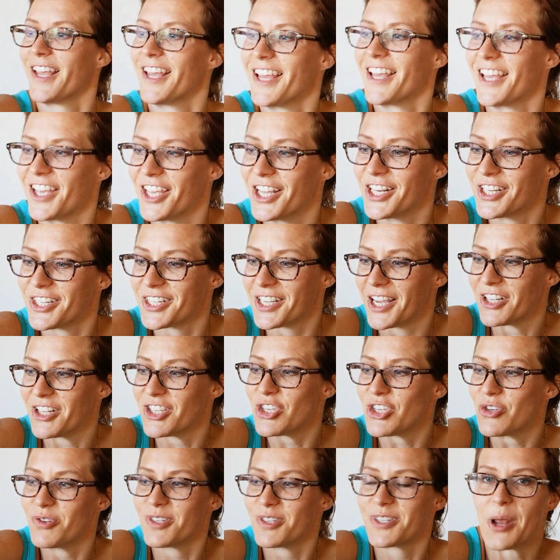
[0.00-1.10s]
it gets
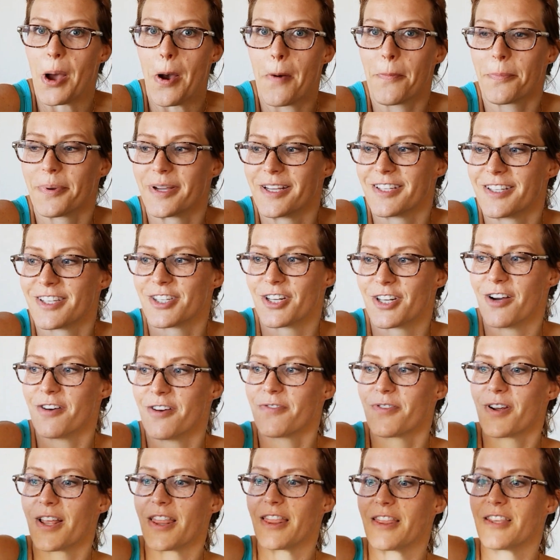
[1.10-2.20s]
used up and stuff.
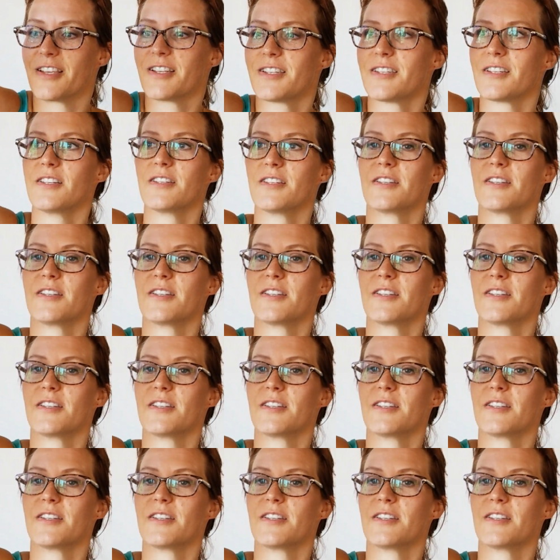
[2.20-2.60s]
This is